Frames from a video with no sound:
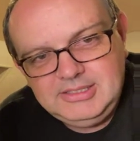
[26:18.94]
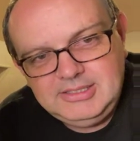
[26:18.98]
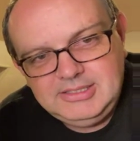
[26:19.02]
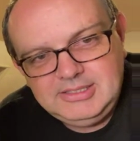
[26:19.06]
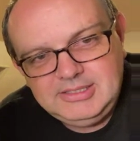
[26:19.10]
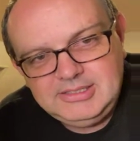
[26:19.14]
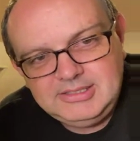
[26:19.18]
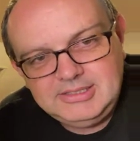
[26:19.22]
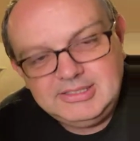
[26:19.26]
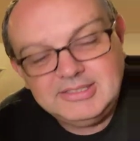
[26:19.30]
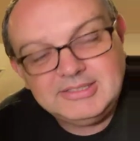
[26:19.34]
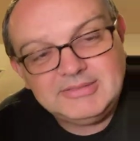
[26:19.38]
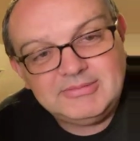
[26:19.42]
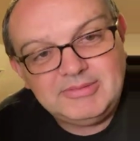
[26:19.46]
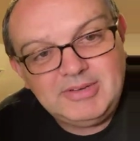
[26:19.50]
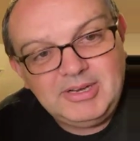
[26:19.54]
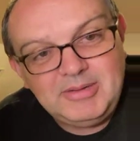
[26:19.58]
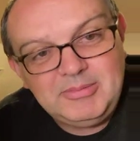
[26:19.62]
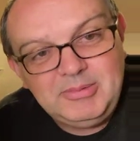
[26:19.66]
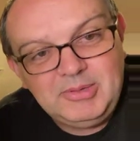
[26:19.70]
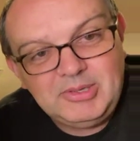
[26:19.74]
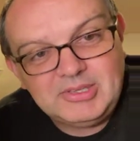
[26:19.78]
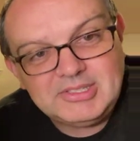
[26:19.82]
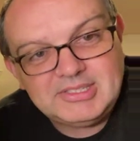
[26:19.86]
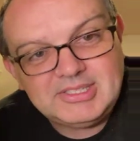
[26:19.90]
Does
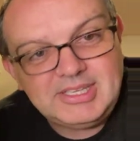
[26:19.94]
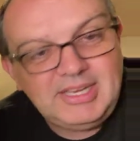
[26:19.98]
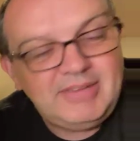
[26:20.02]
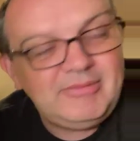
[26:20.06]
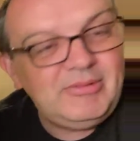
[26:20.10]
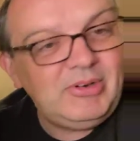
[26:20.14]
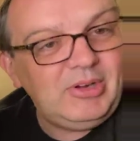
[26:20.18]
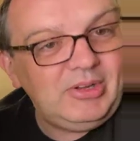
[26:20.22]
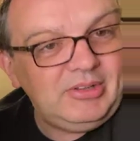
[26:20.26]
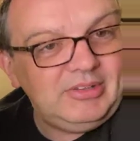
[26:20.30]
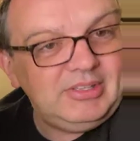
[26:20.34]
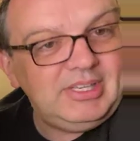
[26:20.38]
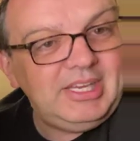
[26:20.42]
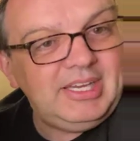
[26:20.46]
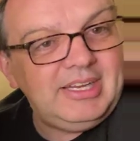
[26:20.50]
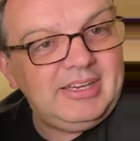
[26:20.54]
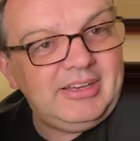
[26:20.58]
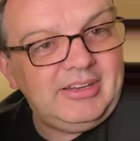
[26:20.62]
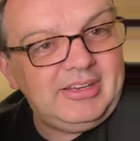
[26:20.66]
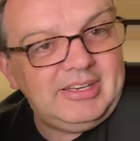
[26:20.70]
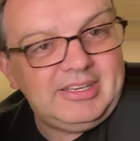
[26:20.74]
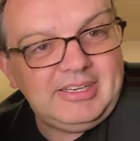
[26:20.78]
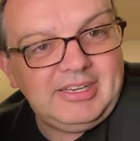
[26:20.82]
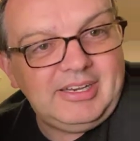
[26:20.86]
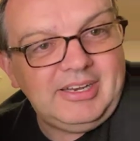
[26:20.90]
Roblox go? Well, yeah,
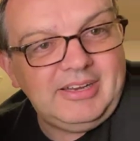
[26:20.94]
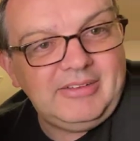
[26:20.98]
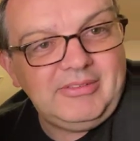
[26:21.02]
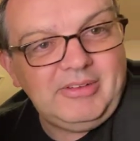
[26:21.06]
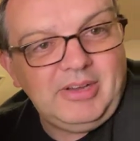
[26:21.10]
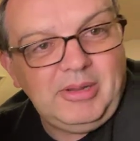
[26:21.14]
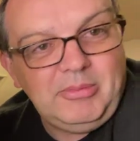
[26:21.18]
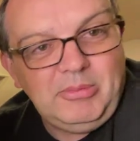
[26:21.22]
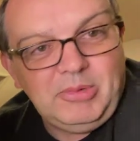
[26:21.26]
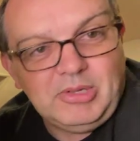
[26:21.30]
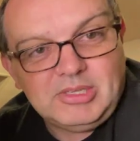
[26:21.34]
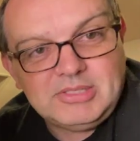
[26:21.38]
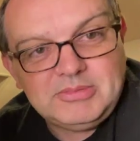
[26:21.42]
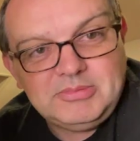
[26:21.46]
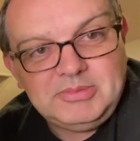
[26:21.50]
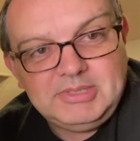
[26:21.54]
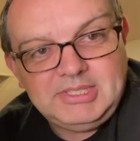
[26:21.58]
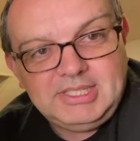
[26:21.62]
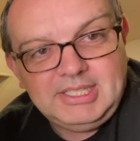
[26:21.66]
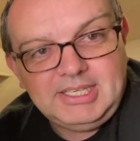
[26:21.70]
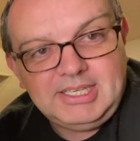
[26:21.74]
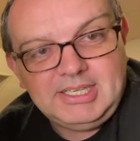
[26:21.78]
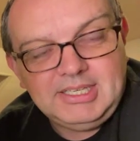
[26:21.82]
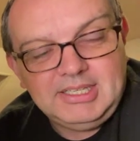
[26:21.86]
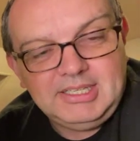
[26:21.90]
I don't know Roblox
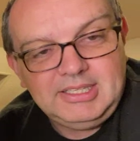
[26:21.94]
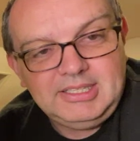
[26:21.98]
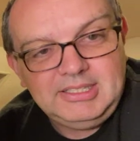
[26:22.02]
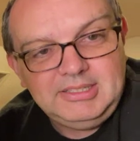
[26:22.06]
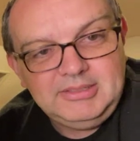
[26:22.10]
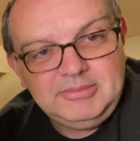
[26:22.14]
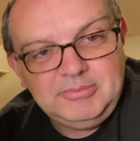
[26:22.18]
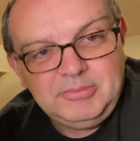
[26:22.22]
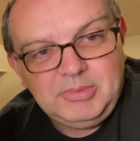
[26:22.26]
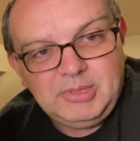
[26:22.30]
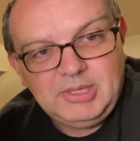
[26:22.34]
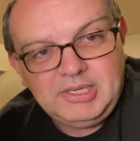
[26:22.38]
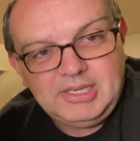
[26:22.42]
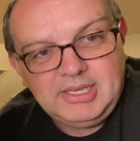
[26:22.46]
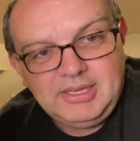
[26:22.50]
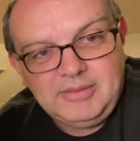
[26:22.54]
particularly, but